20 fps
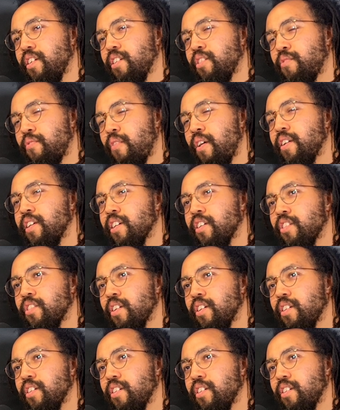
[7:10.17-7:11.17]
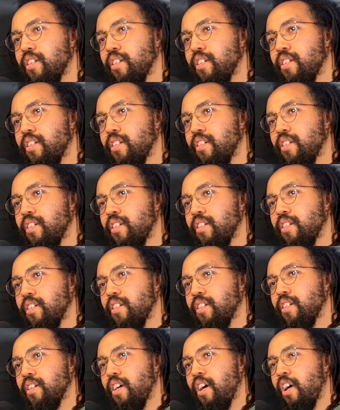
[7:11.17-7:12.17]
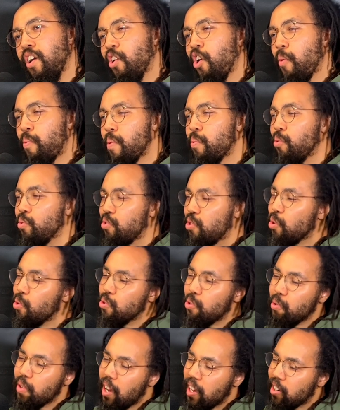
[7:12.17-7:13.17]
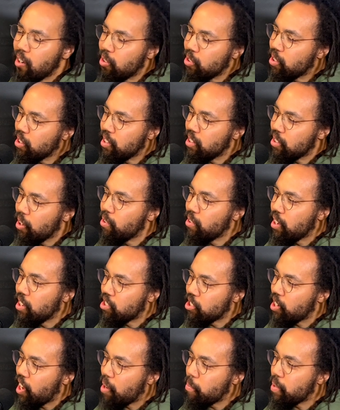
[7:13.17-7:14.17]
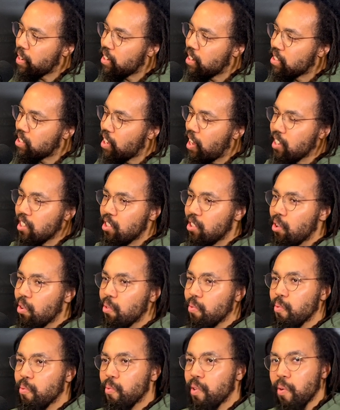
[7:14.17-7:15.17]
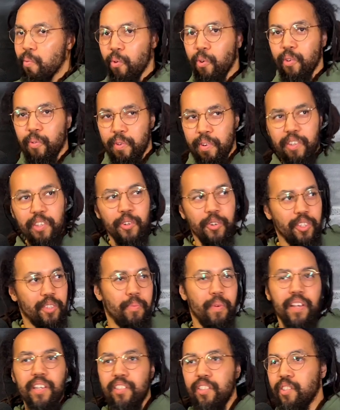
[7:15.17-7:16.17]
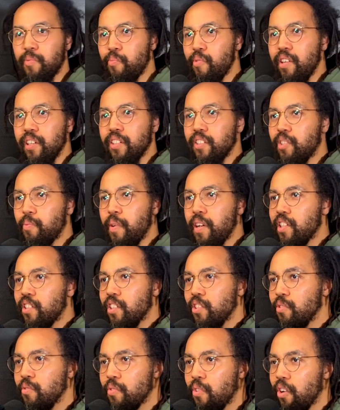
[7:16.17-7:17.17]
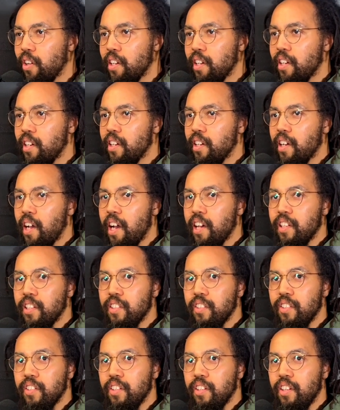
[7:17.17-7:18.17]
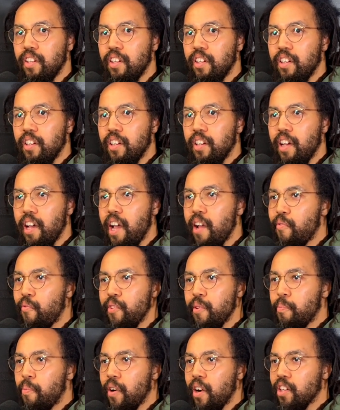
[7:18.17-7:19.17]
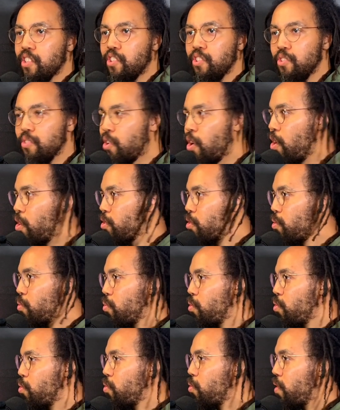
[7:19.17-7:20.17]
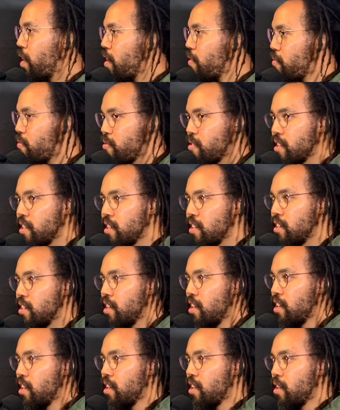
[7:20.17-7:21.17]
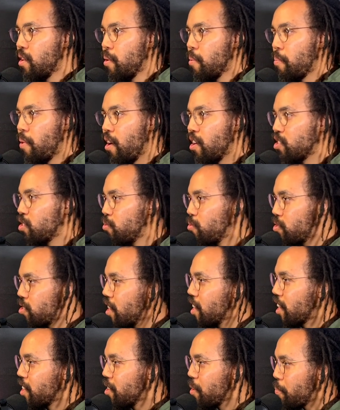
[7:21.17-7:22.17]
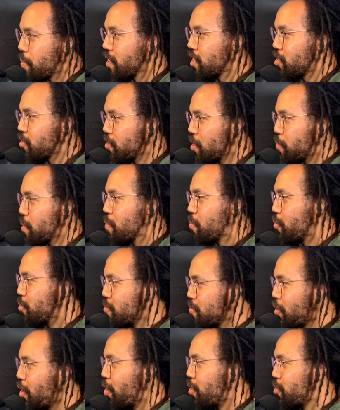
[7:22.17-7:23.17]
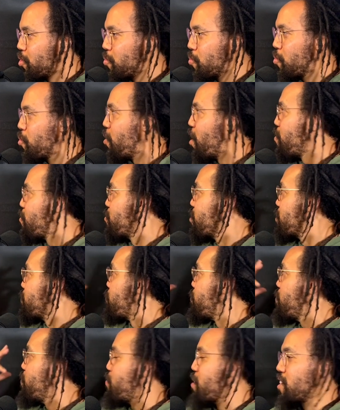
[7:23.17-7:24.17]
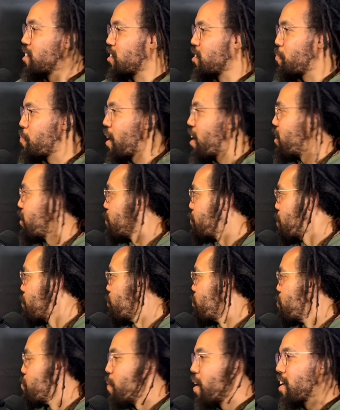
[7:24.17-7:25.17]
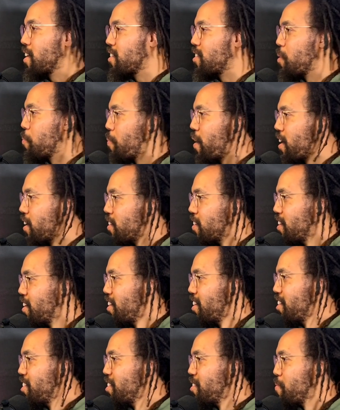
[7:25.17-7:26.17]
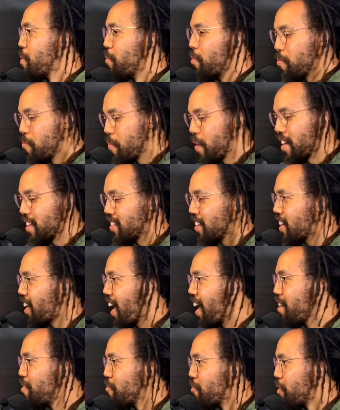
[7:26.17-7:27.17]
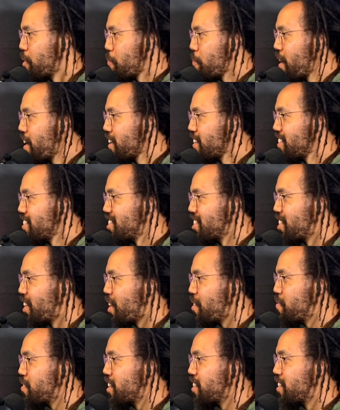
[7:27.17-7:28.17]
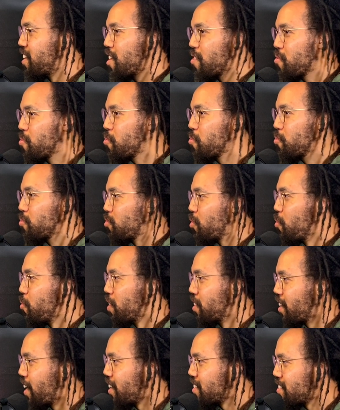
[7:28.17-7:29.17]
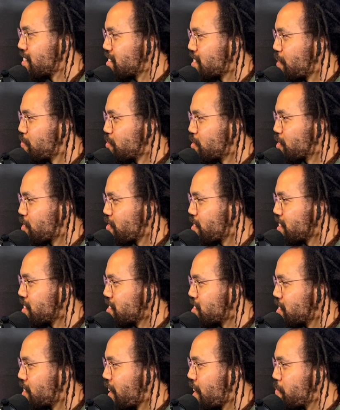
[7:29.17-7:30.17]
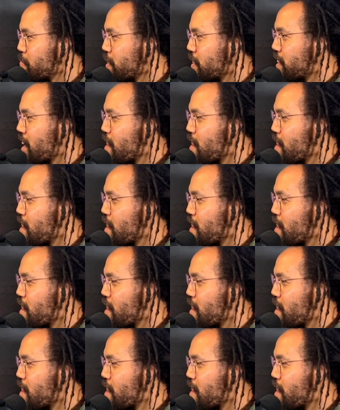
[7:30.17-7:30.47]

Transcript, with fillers: It's funny because a lot of people do that, though, don't they? Do you know what I mean? It's like, you know, we're in your space, this brilliant space that you've got here, and every person you got on the wall, every person who's taken the picture of the people you've got on the wall, every piece of paint, people who made the paint, people who made the can for the paint, do you know what I mean? They're all doing that to some degree, do you know what I mean?